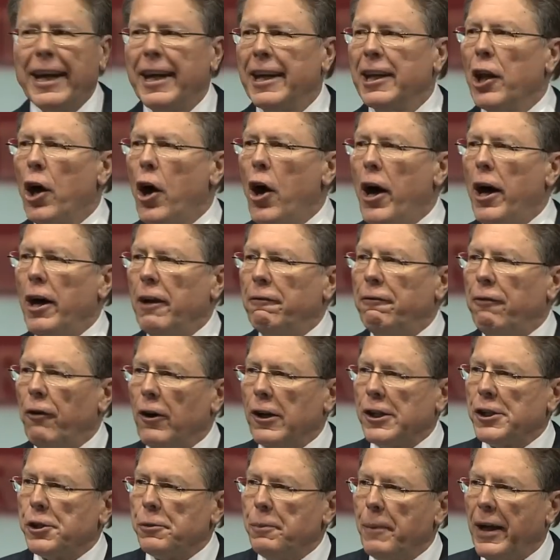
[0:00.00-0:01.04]
in law
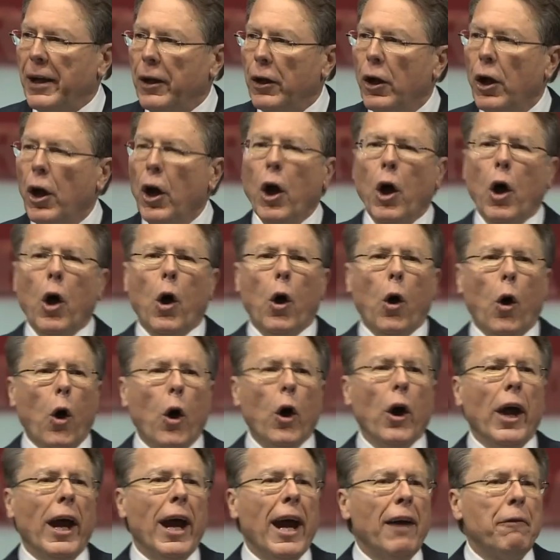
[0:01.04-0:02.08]
enforcement
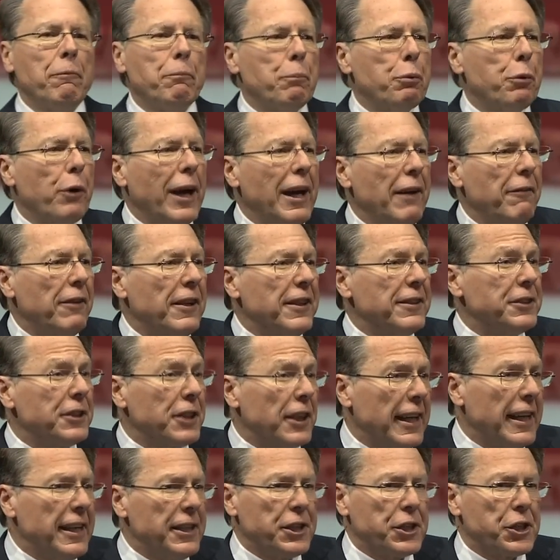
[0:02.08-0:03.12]
or have
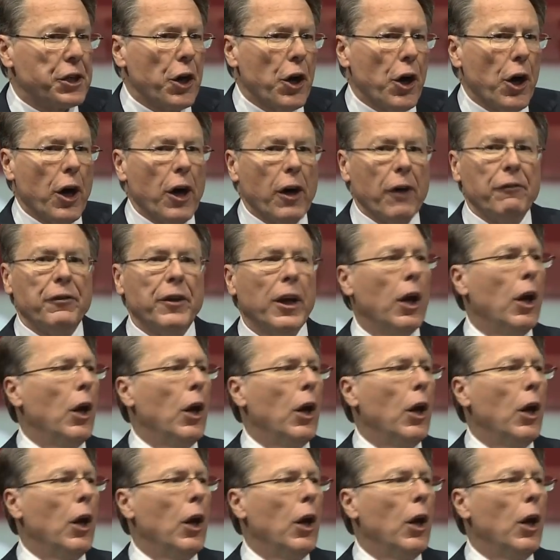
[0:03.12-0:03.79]
previously served,